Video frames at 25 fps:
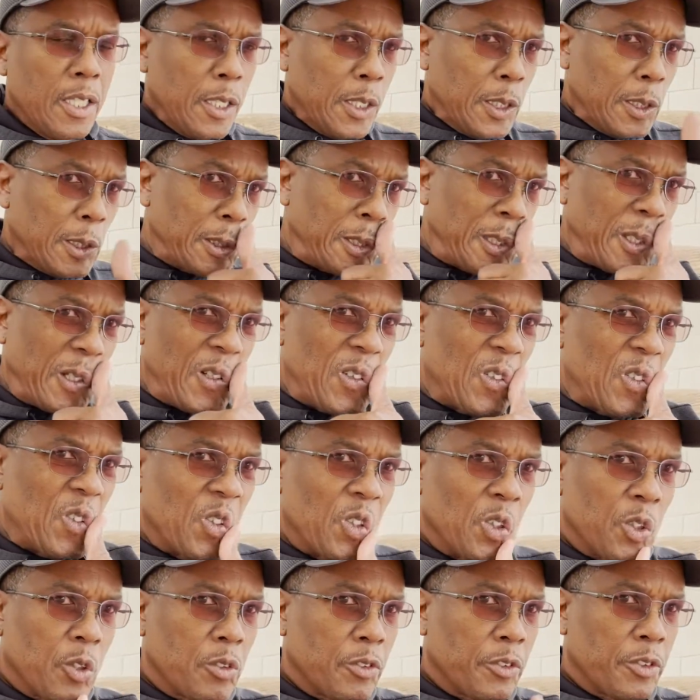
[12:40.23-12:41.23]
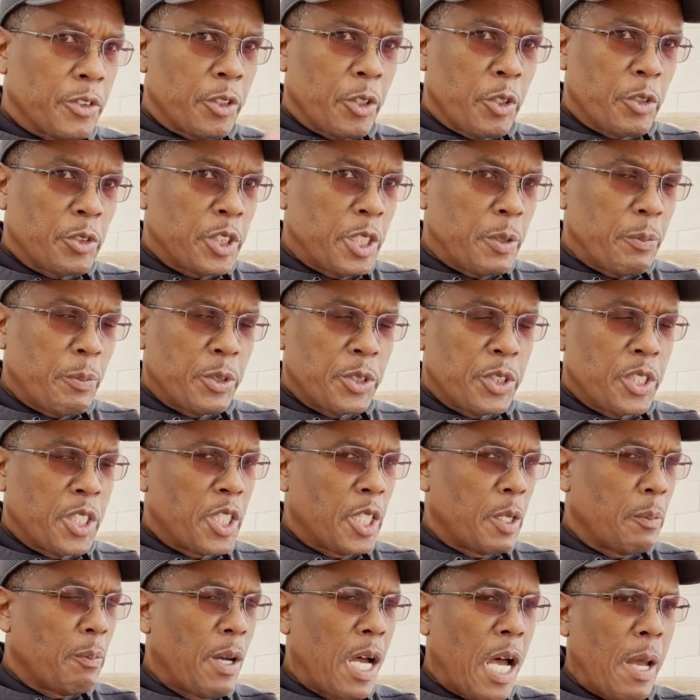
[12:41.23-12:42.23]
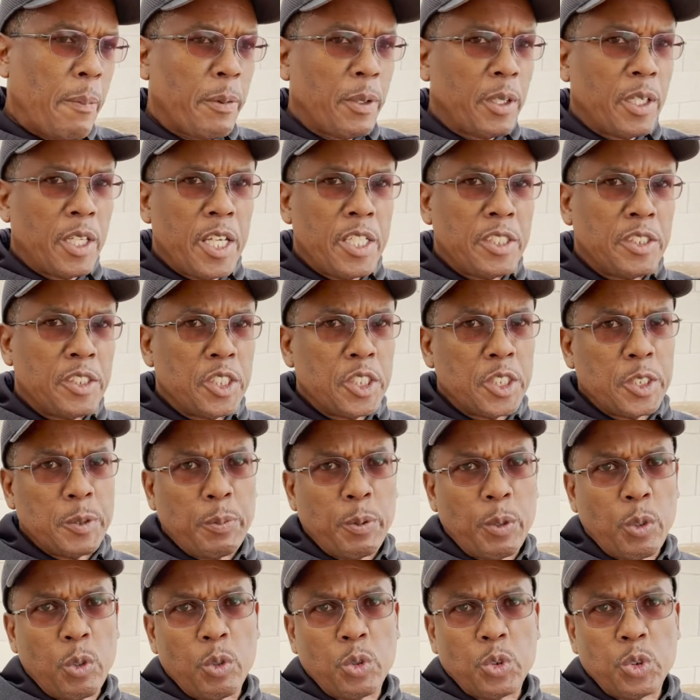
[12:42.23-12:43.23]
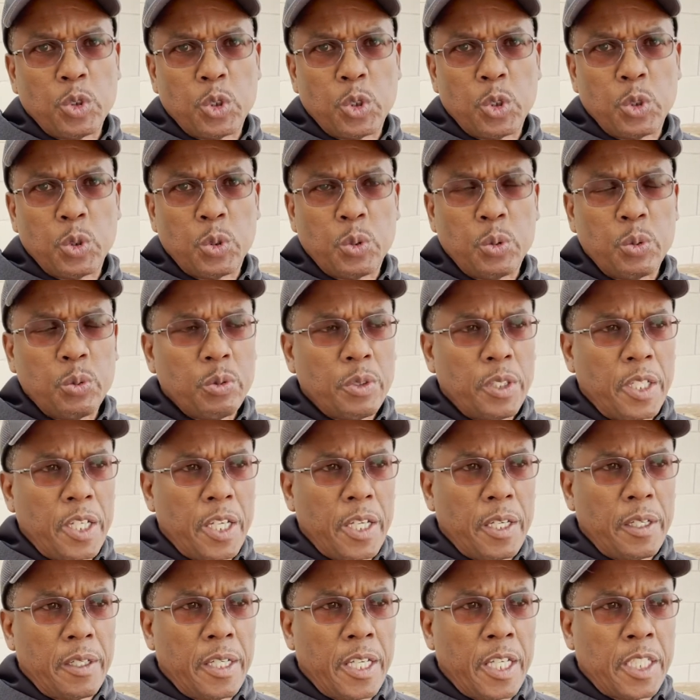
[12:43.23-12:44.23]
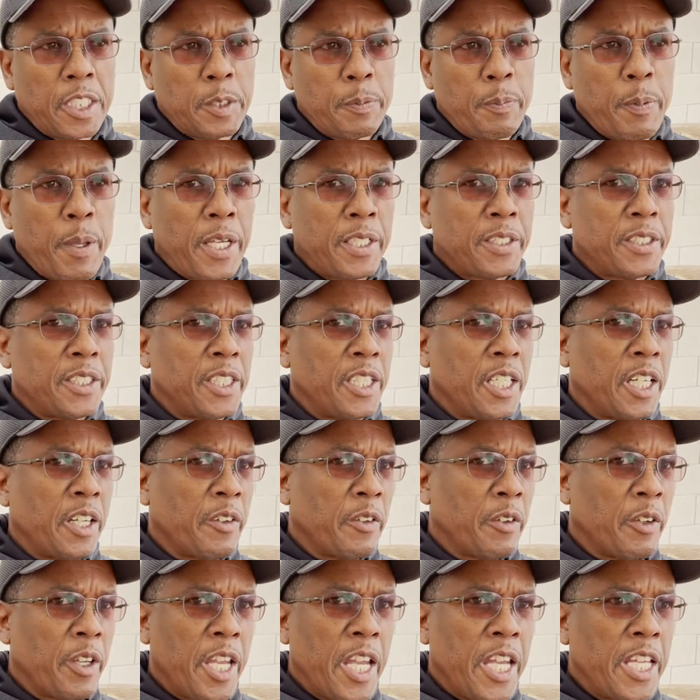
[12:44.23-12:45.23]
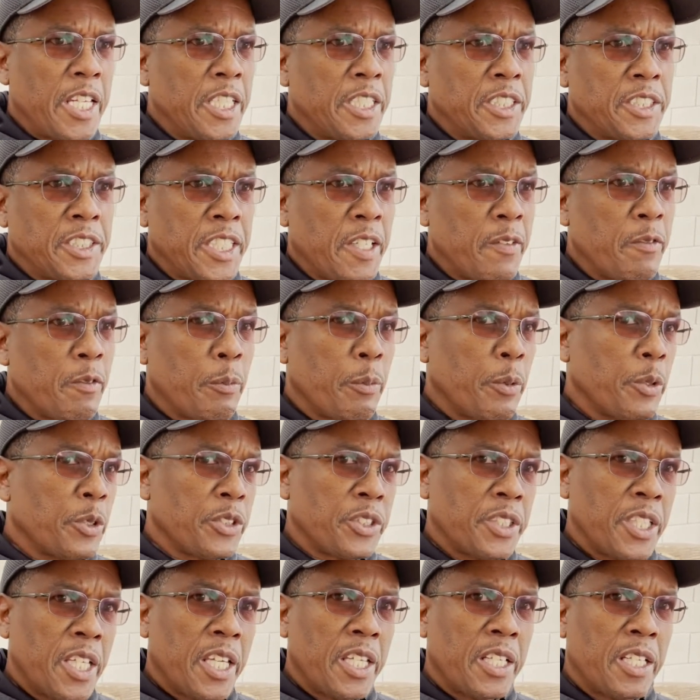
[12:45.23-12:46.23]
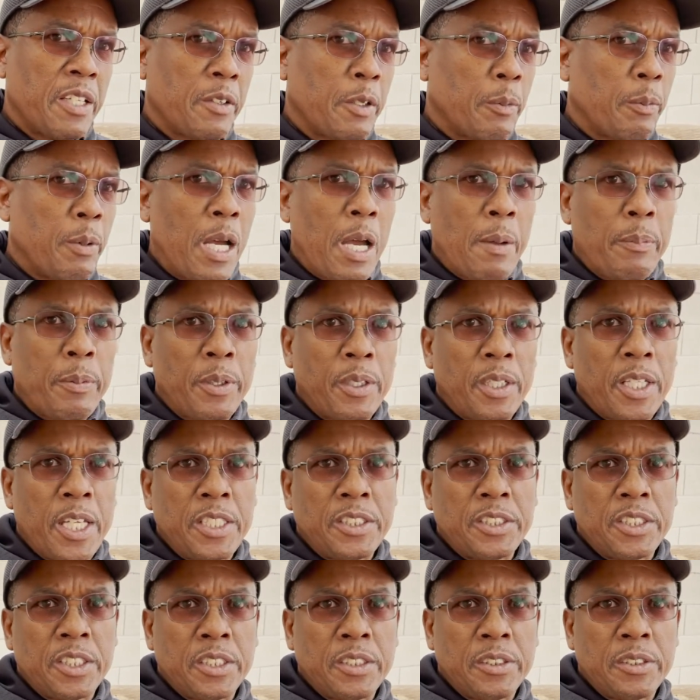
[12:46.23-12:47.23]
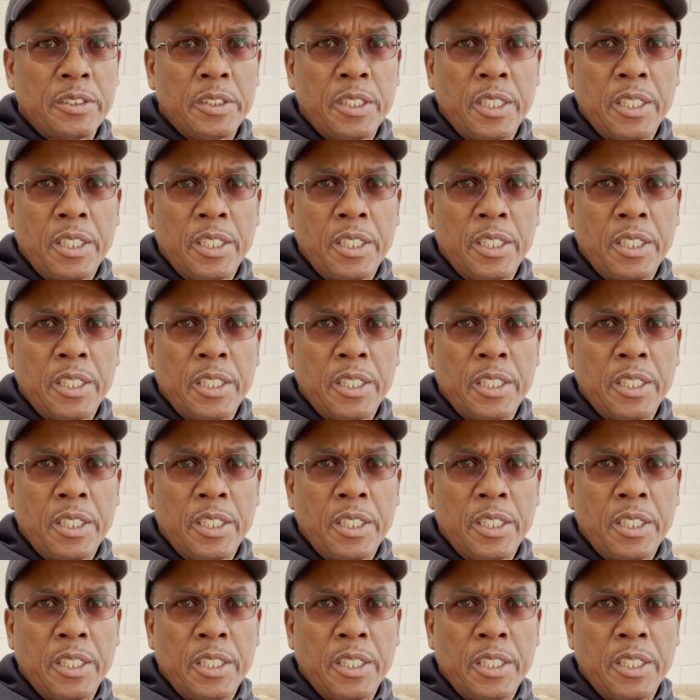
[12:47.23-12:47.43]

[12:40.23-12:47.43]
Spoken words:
So 13% of the population is supposed to expect the other 87% of the population